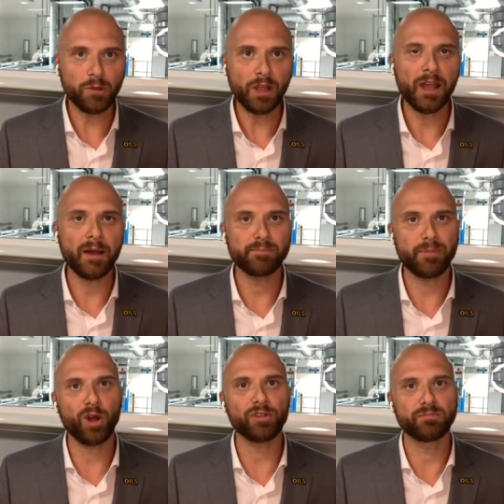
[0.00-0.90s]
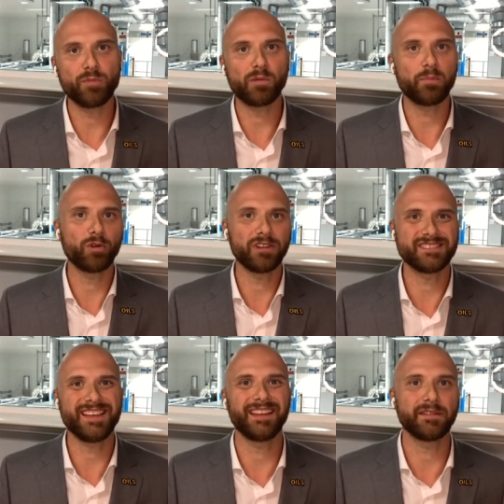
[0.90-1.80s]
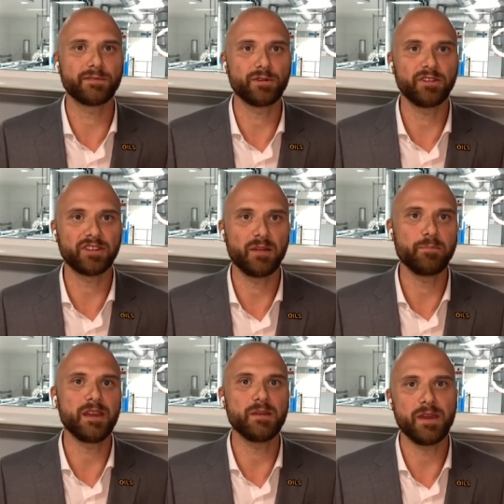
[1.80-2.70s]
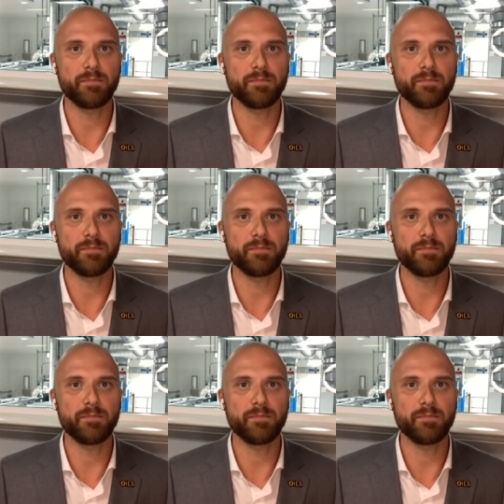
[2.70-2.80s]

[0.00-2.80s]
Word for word: Um, but also more importantly, selling through this kind of B2B